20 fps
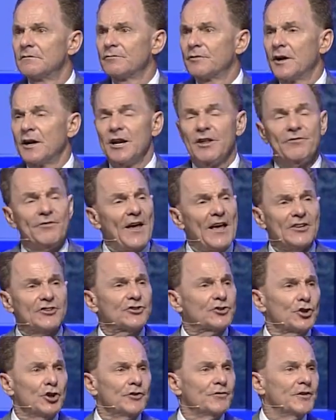Friend, if
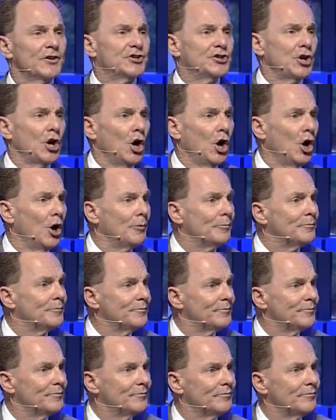that's true for Job,
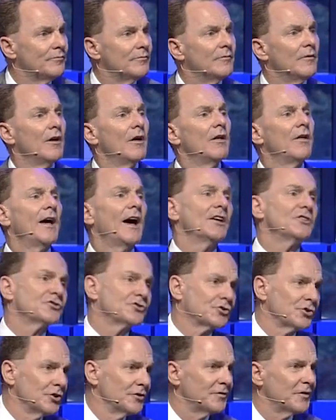that's
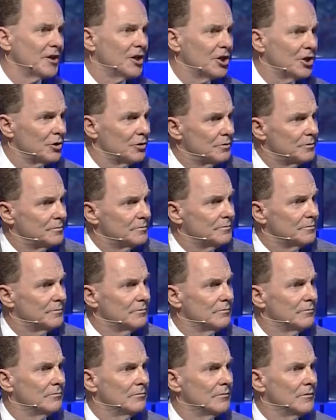true for you.
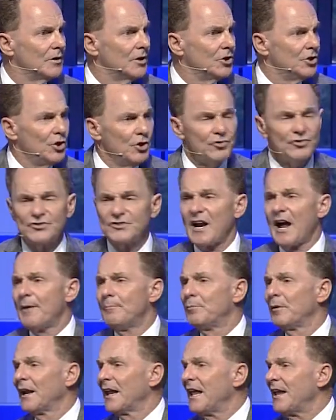You
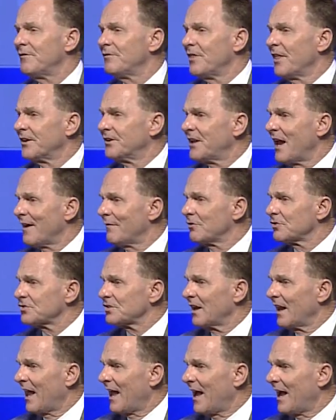stop believing the
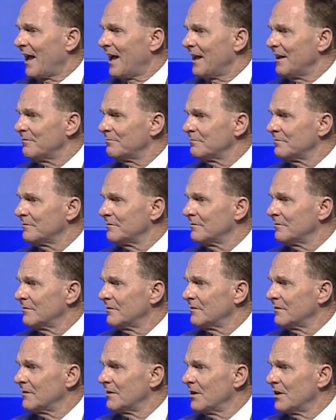devil's lie
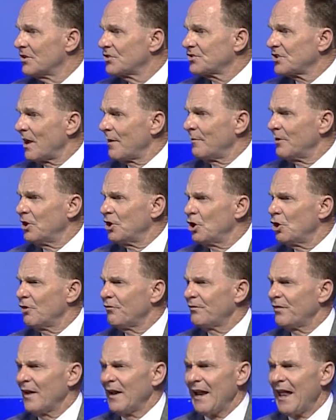some of you
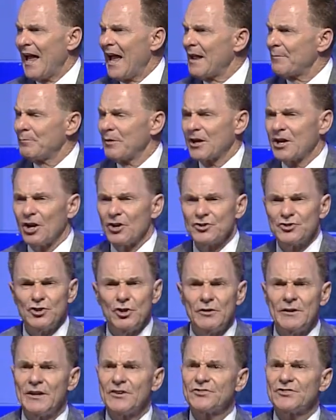feel like because
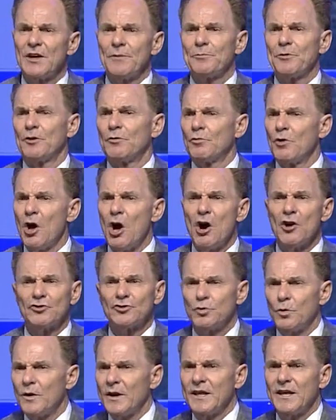you did something wrong
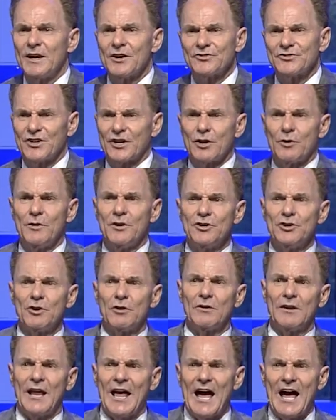20 years ago in
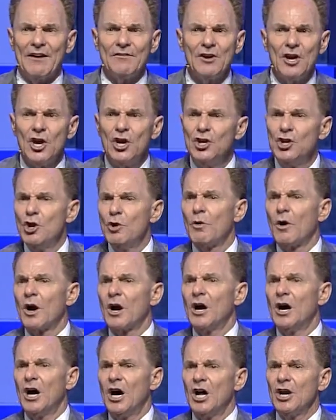your life, you
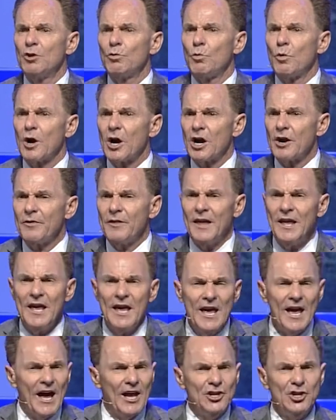are unworthy
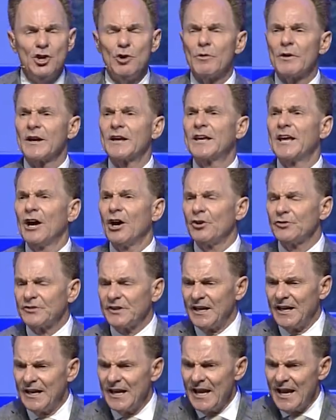and you are
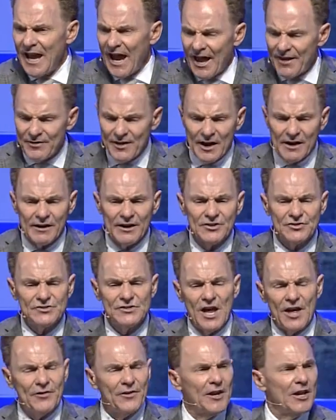guilty, and there is
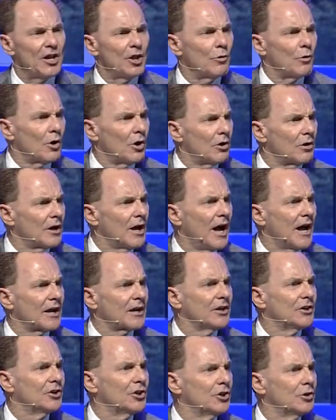nothing in the world
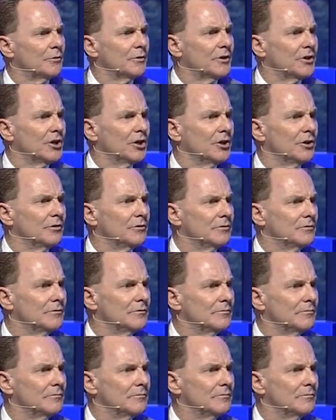God can do with you.